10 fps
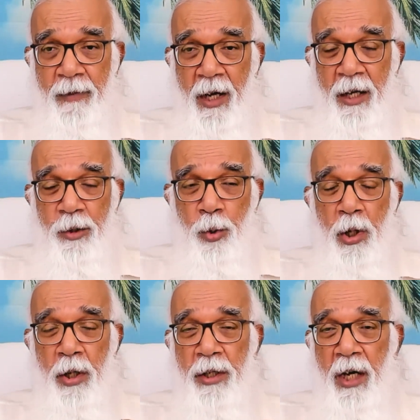I do
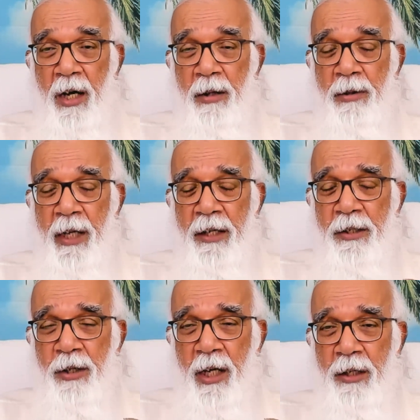not allow the
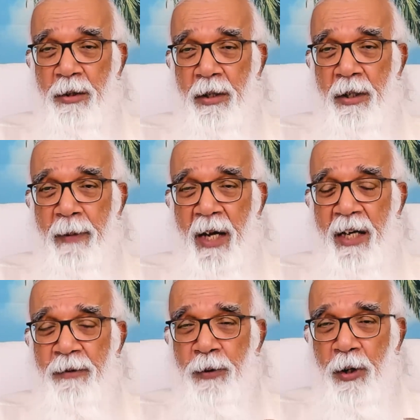intellect or the
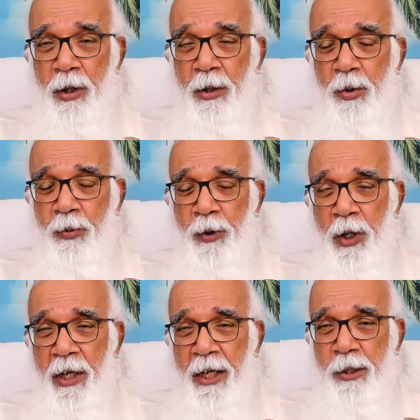mind to
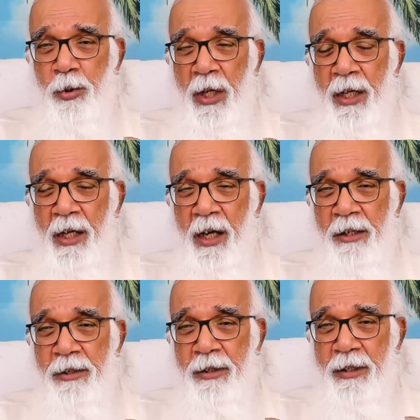fall into
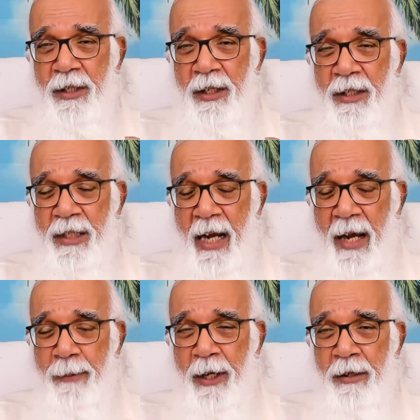unconsciousness,
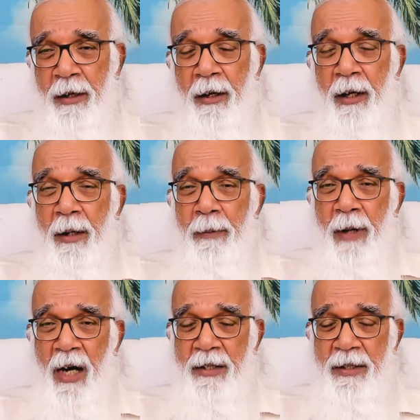habit,
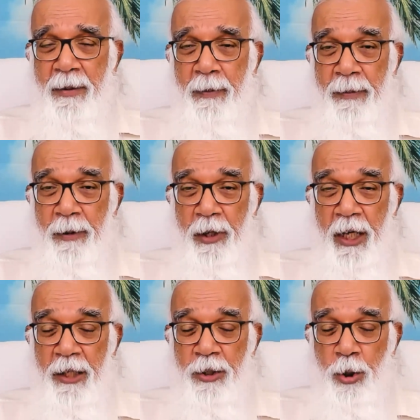past
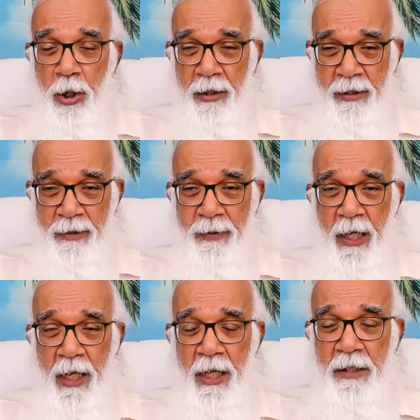memory, thoughts,
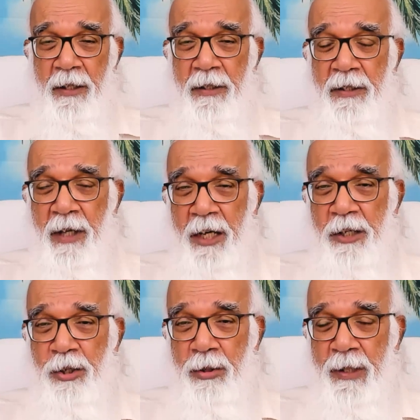feelings,
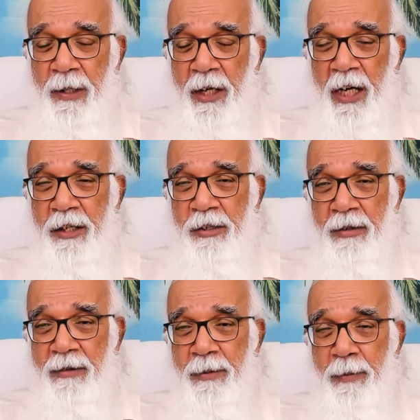sensations,
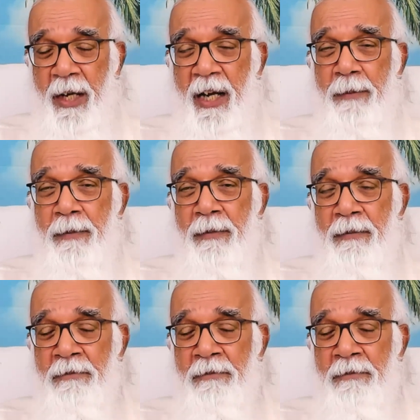reactions, blame.